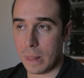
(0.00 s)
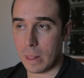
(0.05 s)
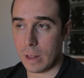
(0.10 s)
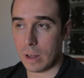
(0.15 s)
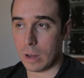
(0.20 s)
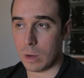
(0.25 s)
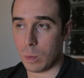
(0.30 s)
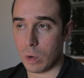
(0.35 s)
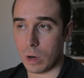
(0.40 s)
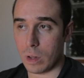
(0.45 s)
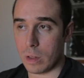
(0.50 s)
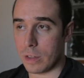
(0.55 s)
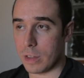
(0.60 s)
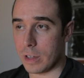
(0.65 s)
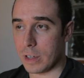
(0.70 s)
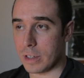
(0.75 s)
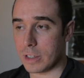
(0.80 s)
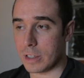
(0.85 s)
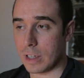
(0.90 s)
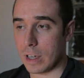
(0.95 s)
One of the
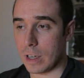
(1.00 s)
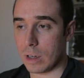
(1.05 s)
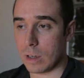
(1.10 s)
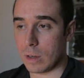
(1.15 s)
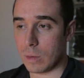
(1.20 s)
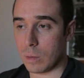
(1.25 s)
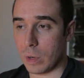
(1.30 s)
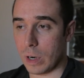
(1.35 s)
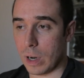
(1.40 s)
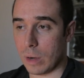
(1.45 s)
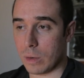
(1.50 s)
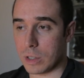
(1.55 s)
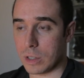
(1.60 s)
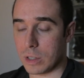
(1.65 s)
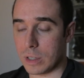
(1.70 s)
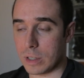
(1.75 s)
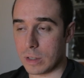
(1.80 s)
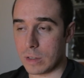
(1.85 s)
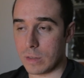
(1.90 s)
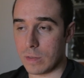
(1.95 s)
things that when I was
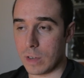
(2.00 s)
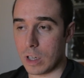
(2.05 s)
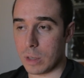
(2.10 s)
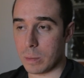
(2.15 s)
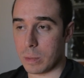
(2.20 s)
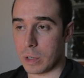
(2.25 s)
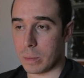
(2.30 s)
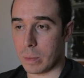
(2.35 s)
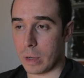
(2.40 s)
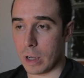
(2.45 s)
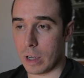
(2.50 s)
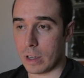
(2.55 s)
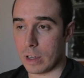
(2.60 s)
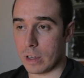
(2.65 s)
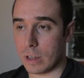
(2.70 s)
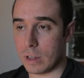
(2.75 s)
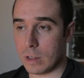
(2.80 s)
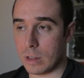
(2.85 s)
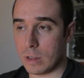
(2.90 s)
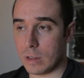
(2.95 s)
like developing my
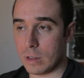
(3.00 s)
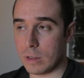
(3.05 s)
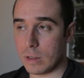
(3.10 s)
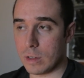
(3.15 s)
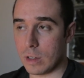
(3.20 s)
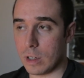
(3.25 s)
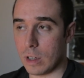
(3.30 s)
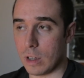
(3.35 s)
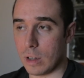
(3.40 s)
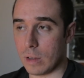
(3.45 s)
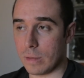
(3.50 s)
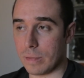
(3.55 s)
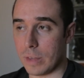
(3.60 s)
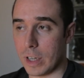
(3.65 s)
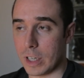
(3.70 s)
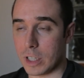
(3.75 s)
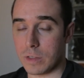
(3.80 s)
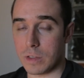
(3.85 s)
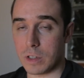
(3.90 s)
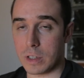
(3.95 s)

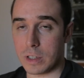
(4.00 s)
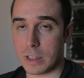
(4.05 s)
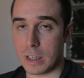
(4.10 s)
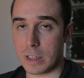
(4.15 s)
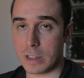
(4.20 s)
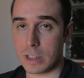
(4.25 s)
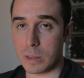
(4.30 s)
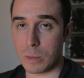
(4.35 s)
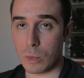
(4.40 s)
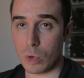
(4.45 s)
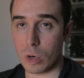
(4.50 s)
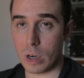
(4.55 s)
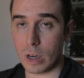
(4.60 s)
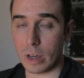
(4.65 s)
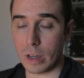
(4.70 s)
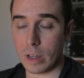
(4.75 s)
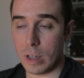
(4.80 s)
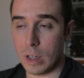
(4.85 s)
extroverted sensing more,